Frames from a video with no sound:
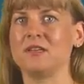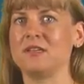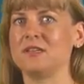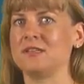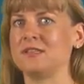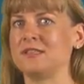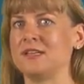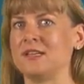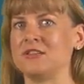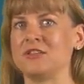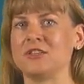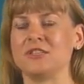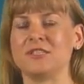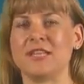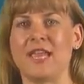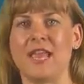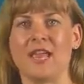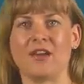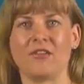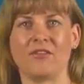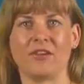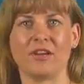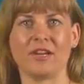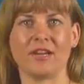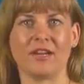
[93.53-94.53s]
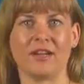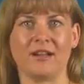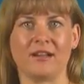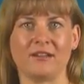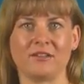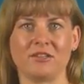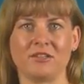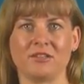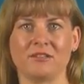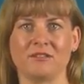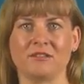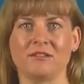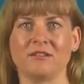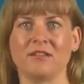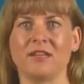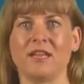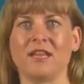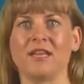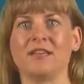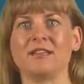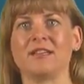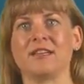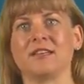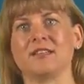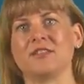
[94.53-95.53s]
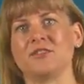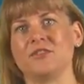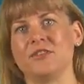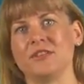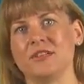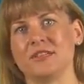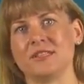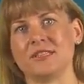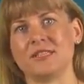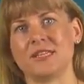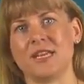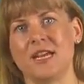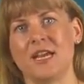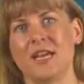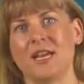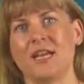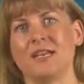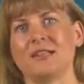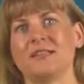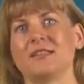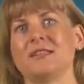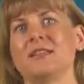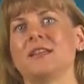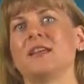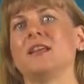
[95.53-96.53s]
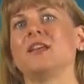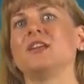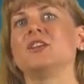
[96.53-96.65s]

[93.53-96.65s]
such as agriculture, industrial sites,